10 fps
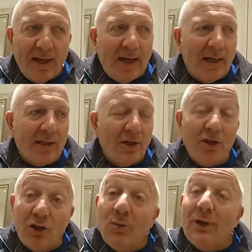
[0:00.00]

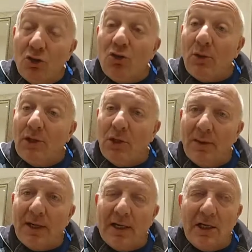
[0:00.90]
And you enjoy
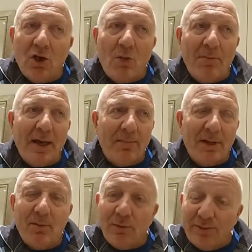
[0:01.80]
doing it. You don't make
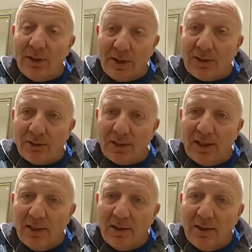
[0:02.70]
people feel
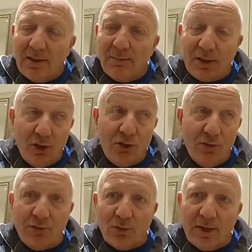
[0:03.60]
guilty because
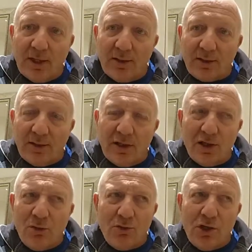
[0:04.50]
you've done it. You
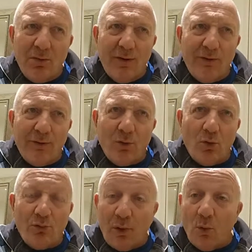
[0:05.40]
don't do it
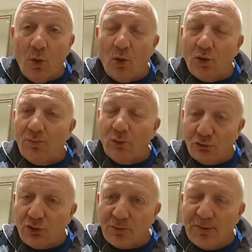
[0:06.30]
for reward, but
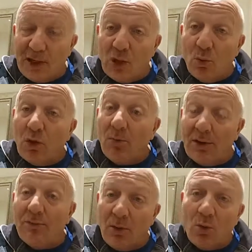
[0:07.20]
trust me, you will be
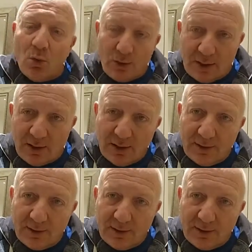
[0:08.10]
rewarded.